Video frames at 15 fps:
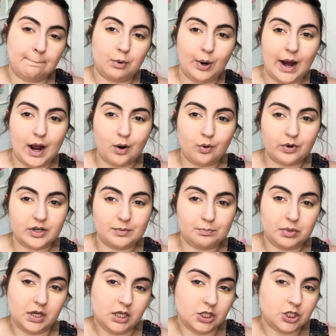brown and
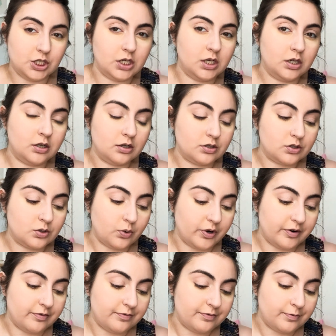peachy, sort
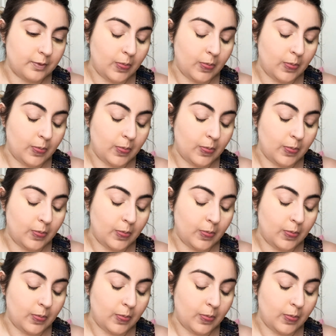of.